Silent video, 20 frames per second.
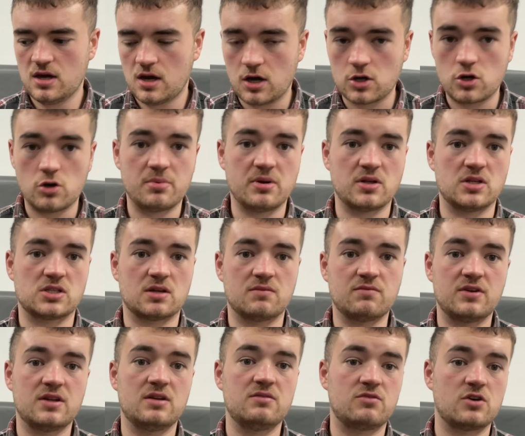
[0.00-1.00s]
I've got to be honest, I'm
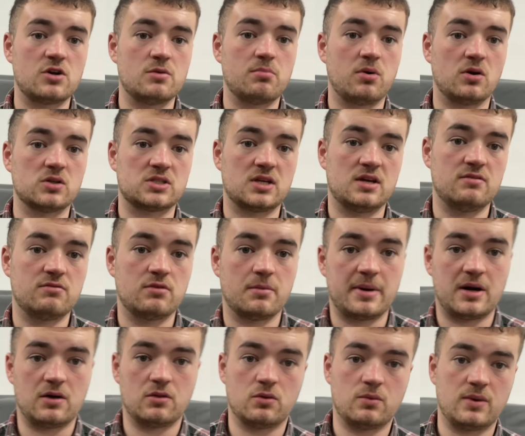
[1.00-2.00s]
feeling very positive
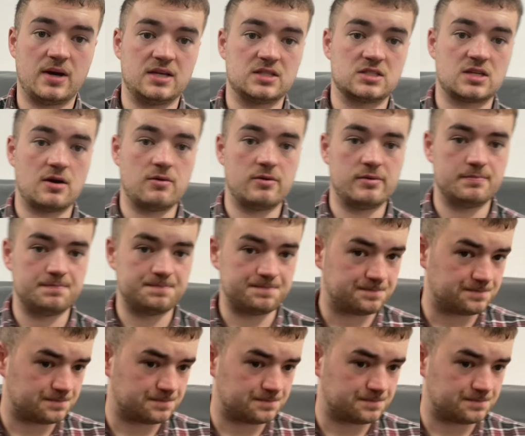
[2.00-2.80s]
about the way it's going.